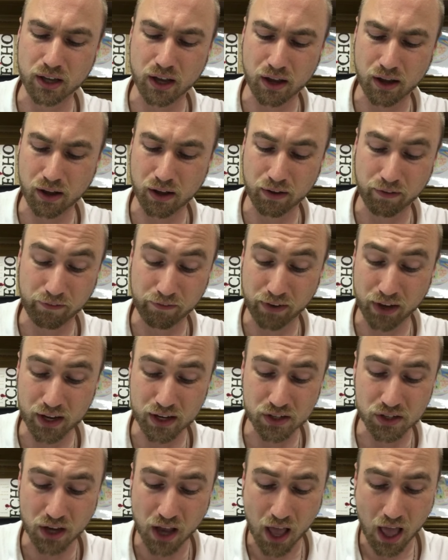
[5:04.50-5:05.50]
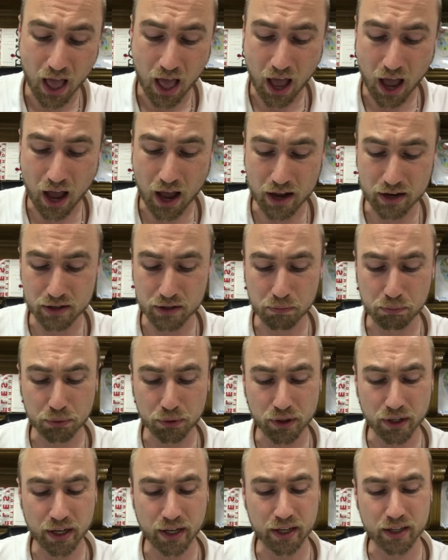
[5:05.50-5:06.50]
efface, and
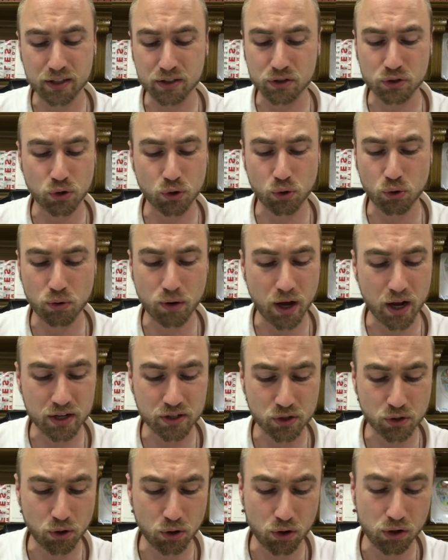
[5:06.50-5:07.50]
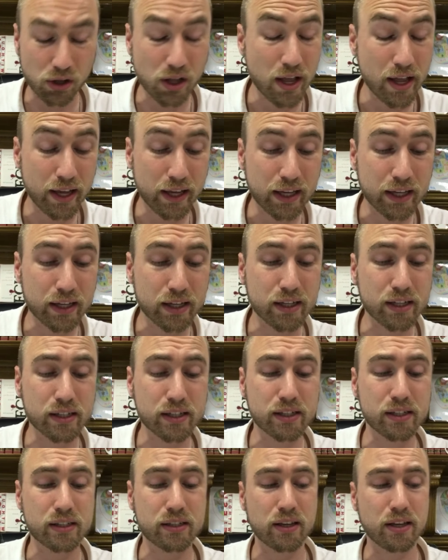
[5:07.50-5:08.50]
bring to us all
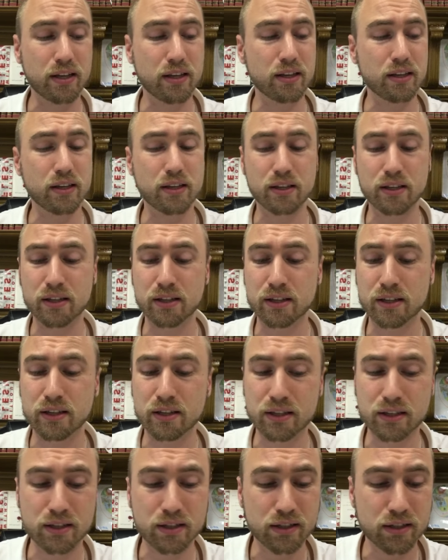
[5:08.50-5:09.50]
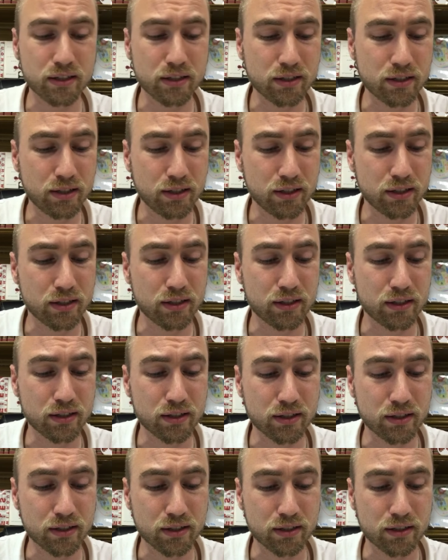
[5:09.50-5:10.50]
His
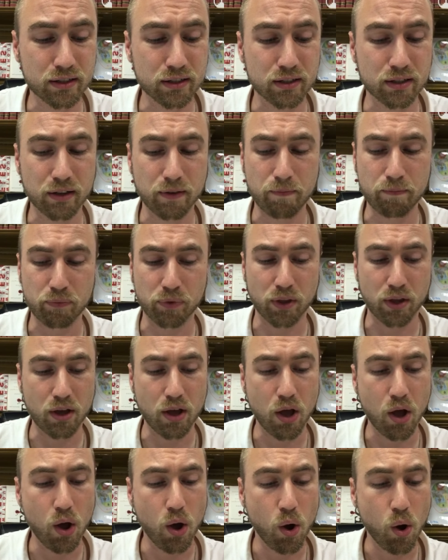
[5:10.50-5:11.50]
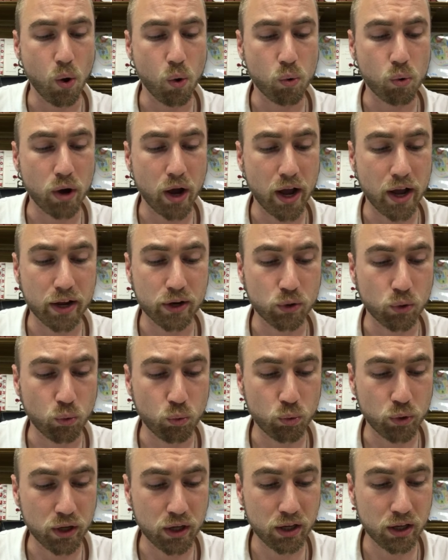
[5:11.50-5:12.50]
healing. When
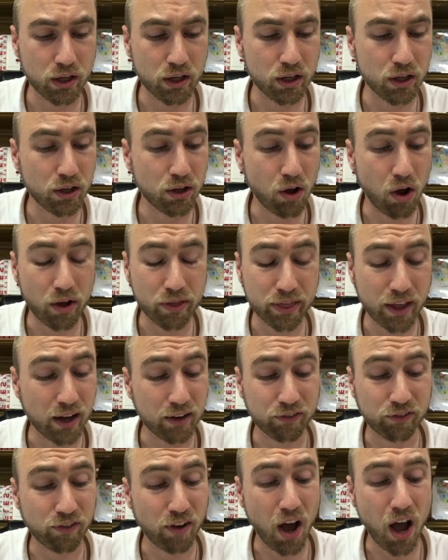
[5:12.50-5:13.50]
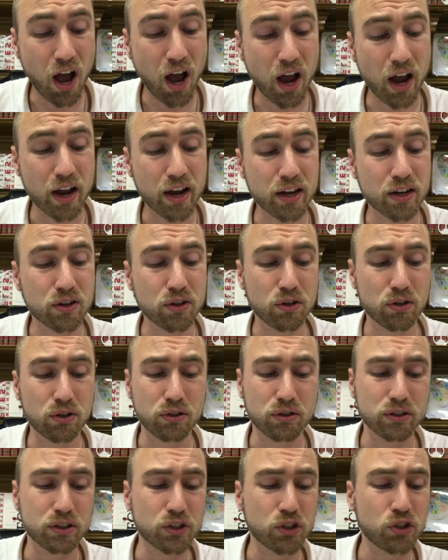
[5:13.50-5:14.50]
we on that
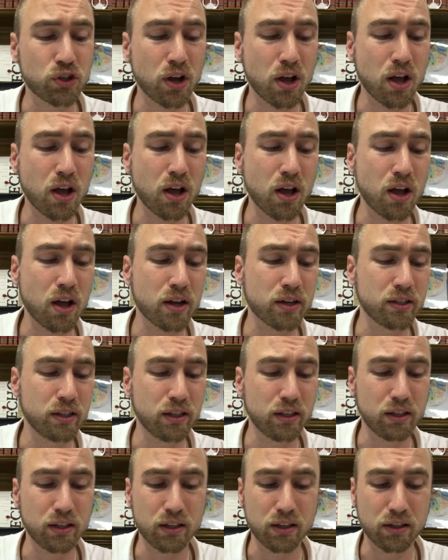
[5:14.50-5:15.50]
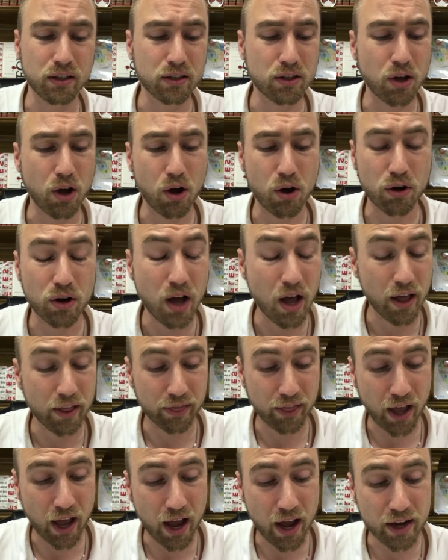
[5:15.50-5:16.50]
final journey go,
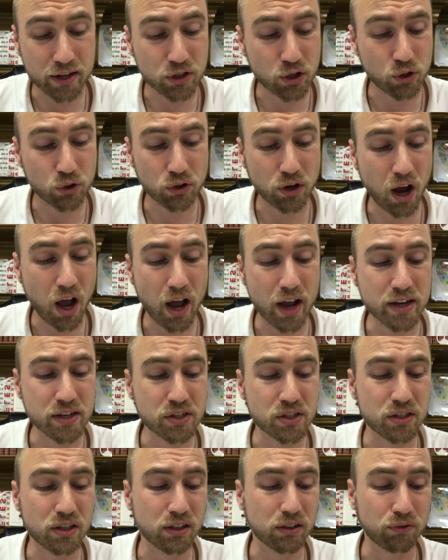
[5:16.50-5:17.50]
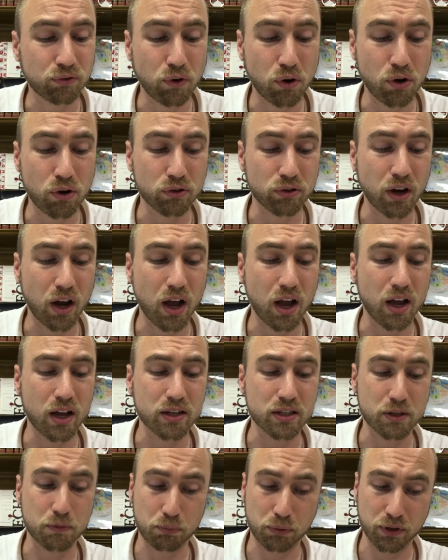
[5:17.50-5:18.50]
that Christ is for
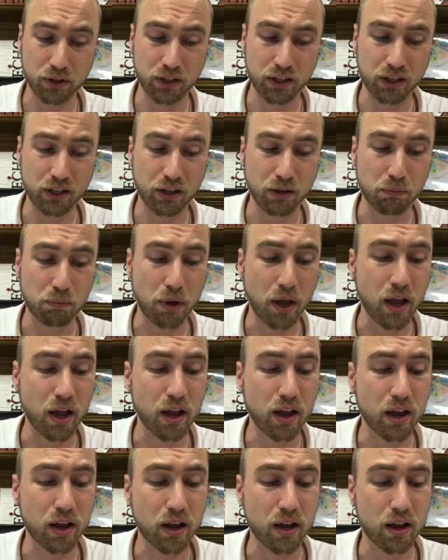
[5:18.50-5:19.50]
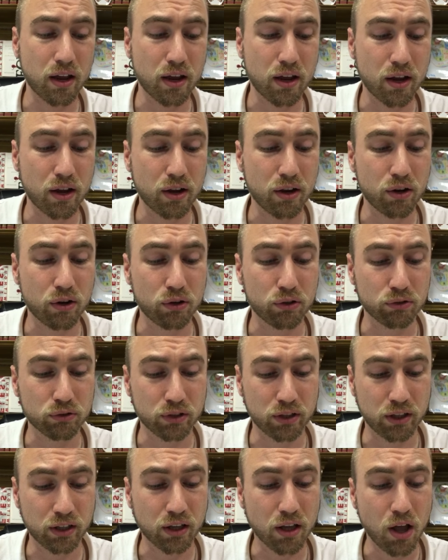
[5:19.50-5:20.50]
us
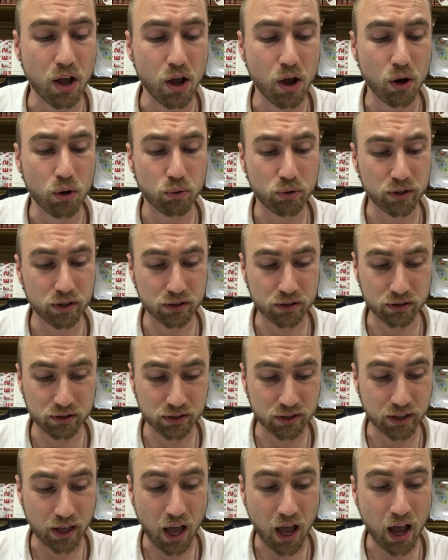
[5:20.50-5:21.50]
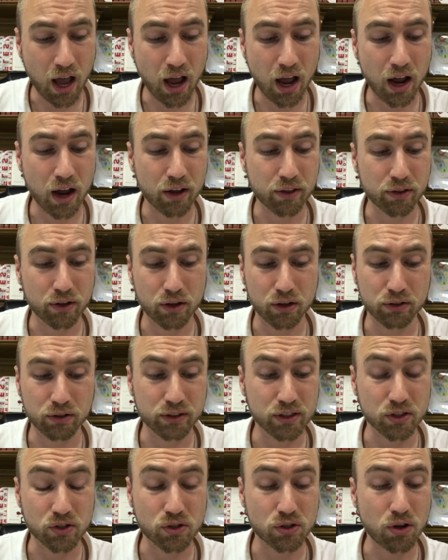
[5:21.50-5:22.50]
preparing, we'll gather
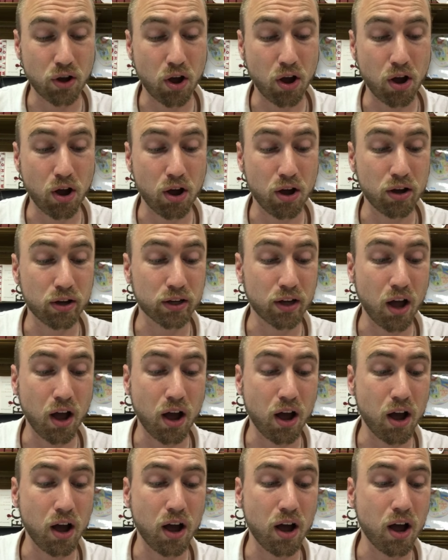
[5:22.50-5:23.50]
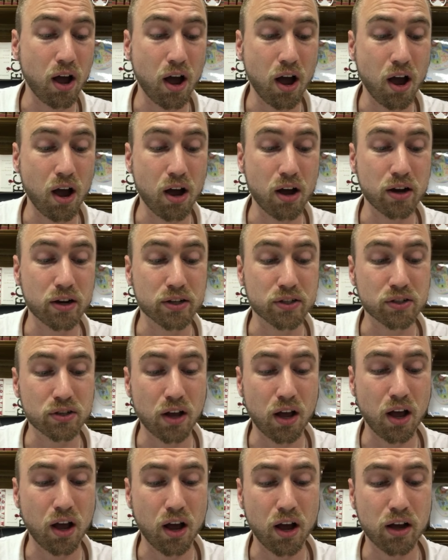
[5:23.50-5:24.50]
in song our hearts
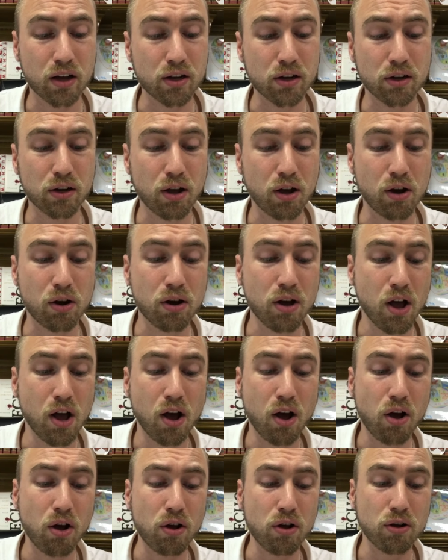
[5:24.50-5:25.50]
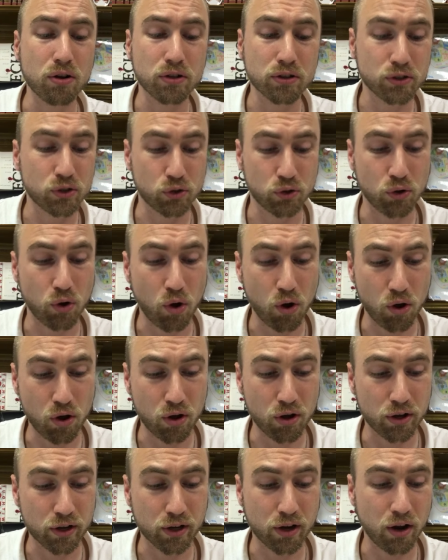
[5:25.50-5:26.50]
aglow, all
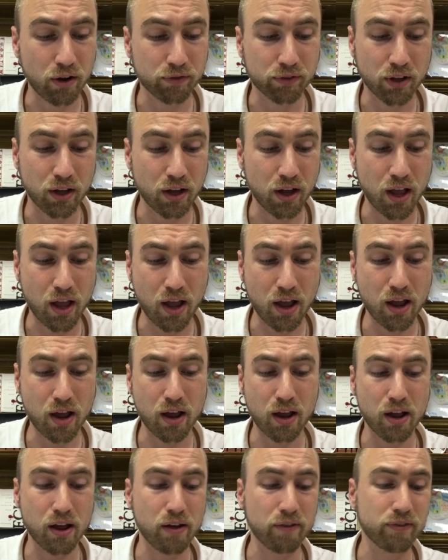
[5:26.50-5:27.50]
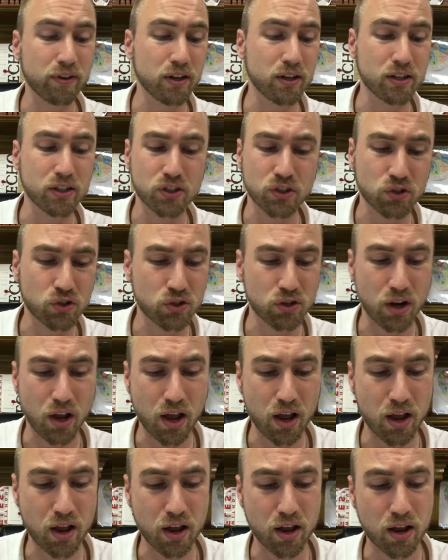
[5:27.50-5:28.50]
joy of the heaven
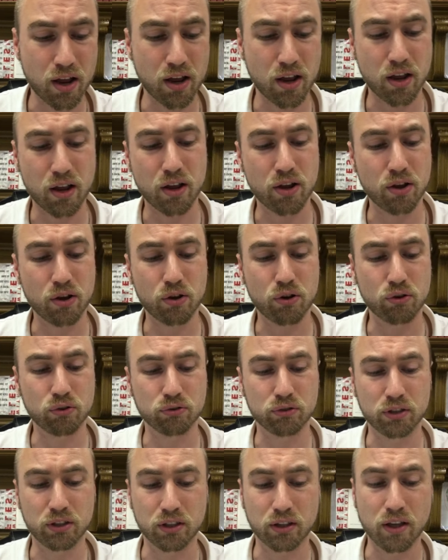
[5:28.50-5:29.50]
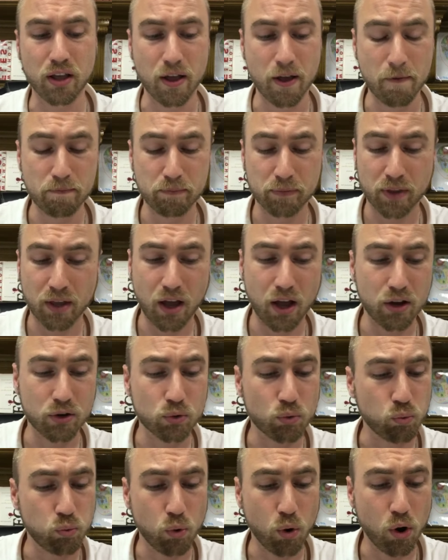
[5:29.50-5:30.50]
sharing,
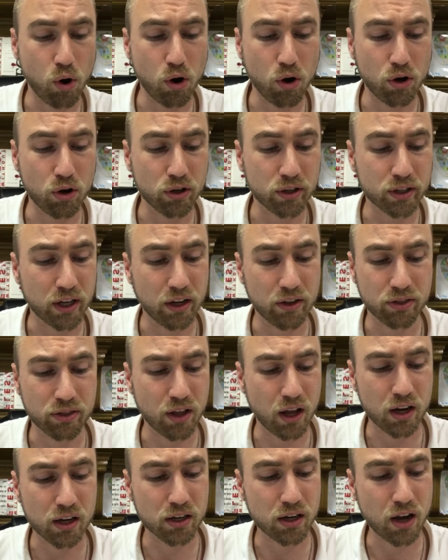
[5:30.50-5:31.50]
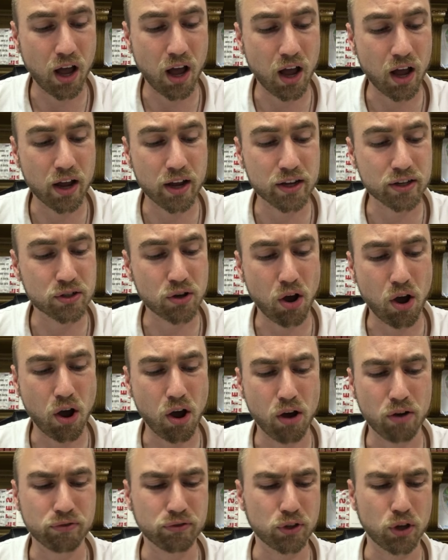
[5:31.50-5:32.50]
and walk in the light
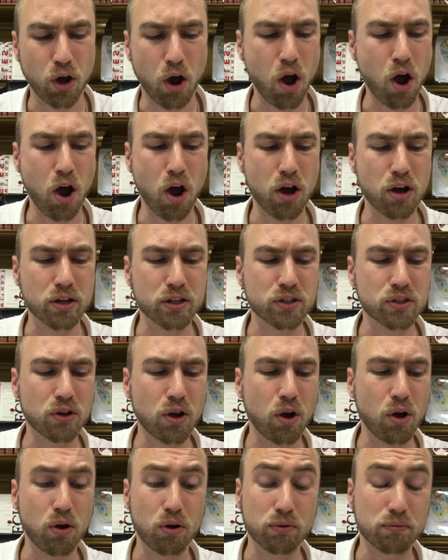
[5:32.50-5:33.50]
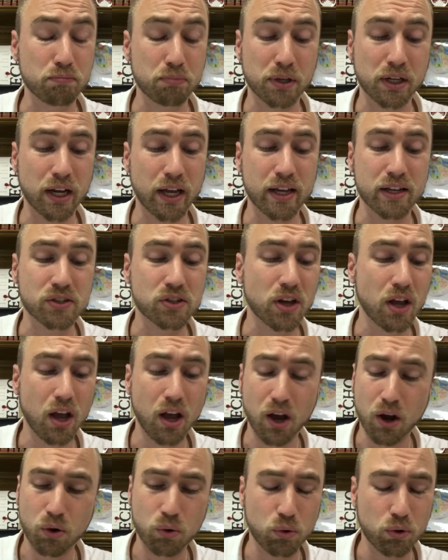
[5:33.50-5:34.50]
of God's own place,
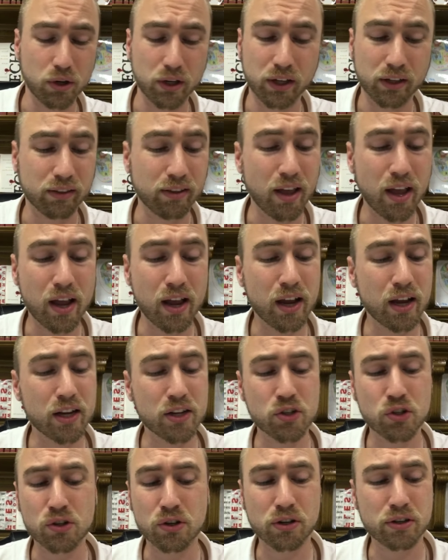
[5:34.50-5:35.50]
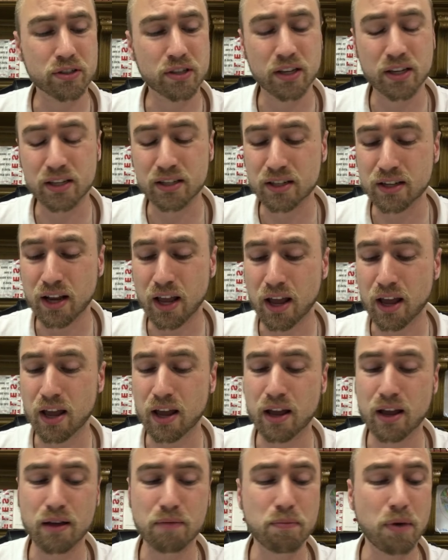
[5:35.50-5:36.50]
with angels His
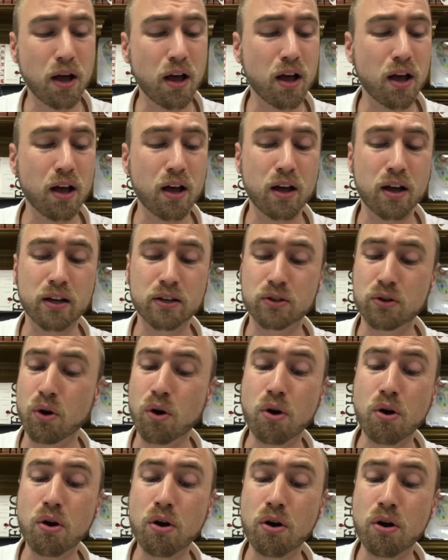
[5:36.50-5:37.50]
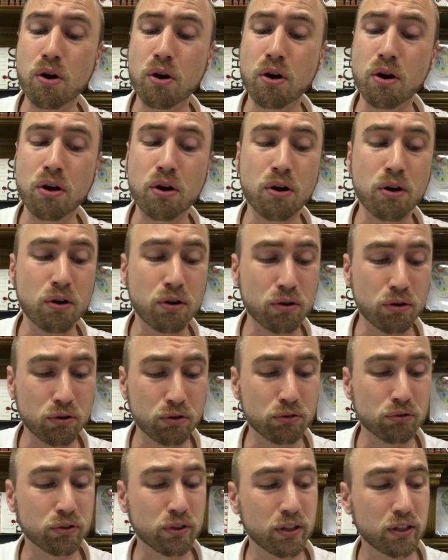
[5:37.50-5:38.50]
name
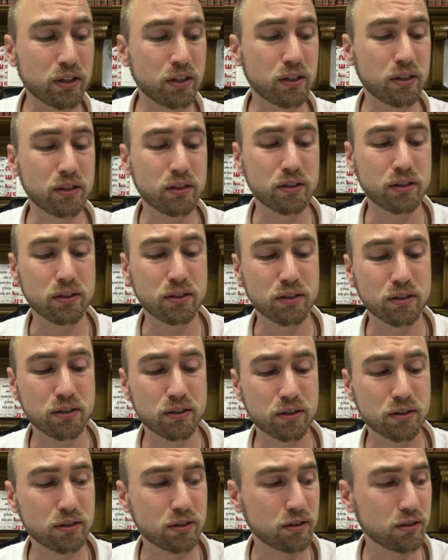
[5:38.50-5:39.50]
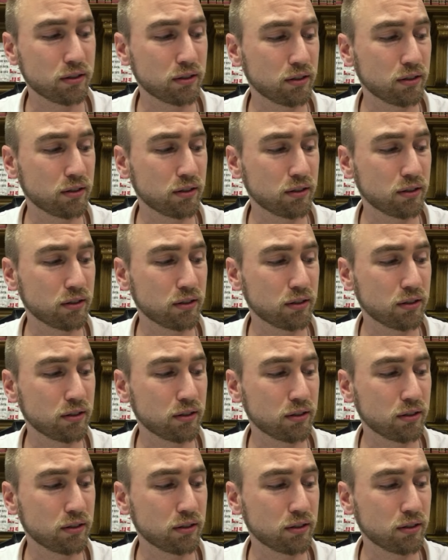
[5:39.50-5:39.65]
adoring.